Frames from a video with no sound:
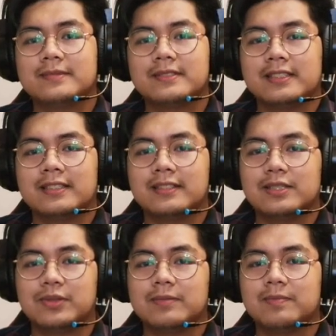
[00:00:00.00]
in
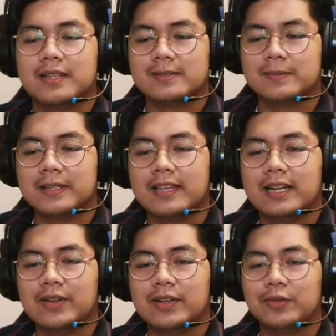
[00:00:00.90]
this one because my
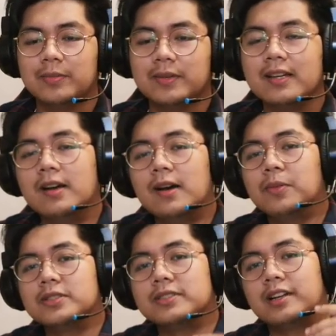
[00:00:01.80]
takeaway would be
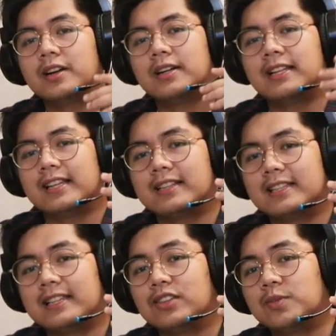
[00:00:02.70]
mostly regarding that,
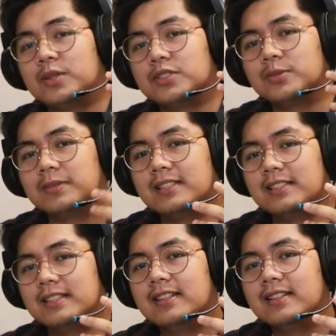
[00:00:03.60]
and that would also be
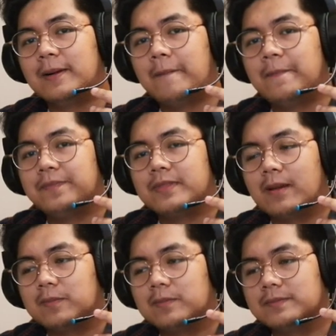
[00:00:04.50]
the
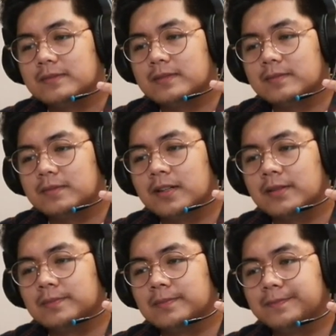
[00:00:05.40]

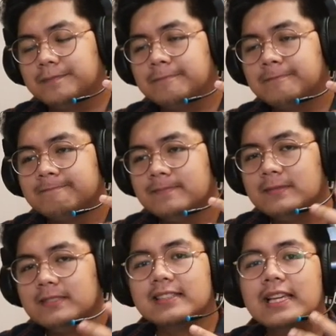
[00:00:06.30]
um,
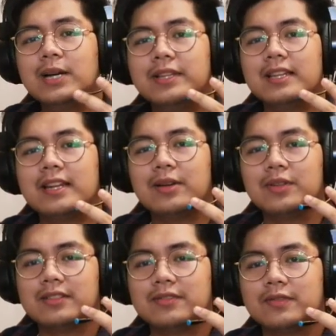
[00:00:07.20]
the takeaway that I would
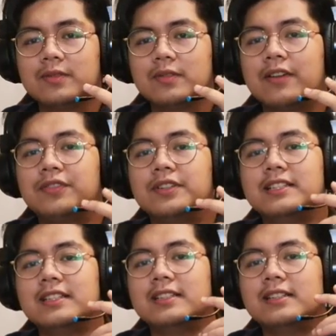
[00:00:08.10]
get after
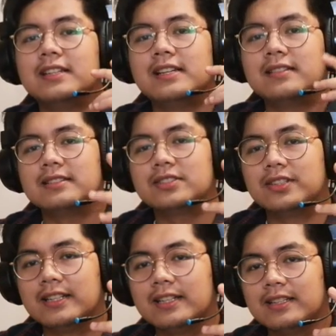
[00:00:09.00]
reading the
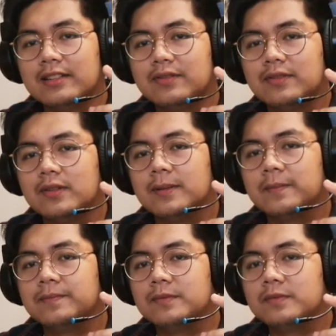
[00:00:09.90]
story, and then
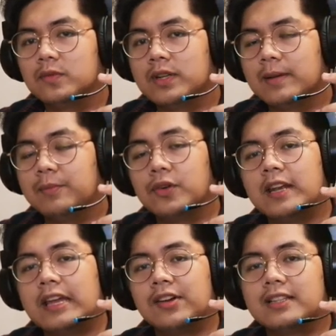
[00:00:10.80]
um, when I'm when
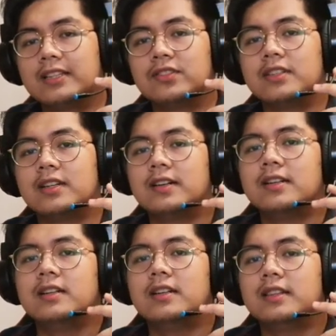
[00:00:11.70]
I connect it to the
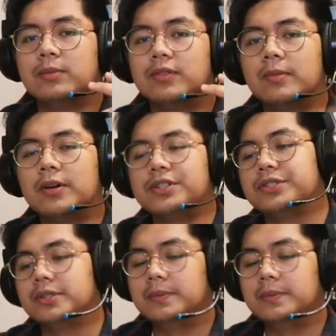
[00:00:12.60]
theme of the module.